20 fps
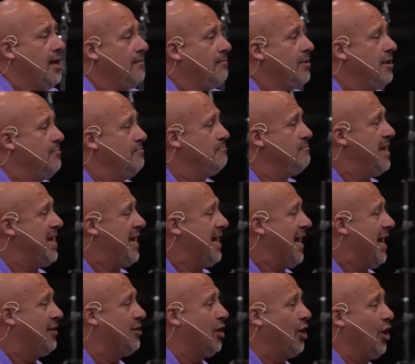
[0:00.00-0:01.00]
but man,
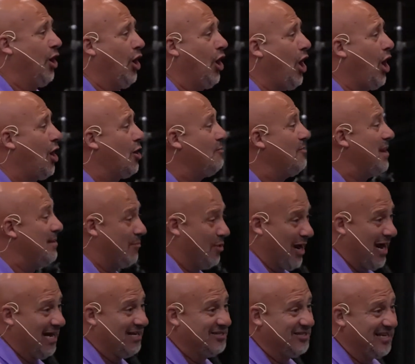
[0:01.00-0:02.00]
I done a lot of
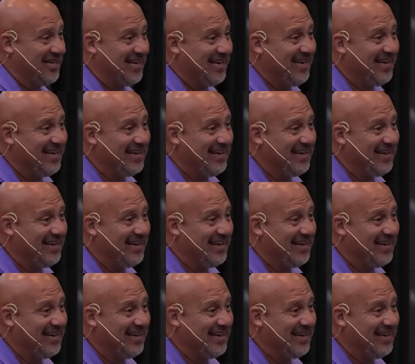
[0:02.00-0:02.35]
memorizing.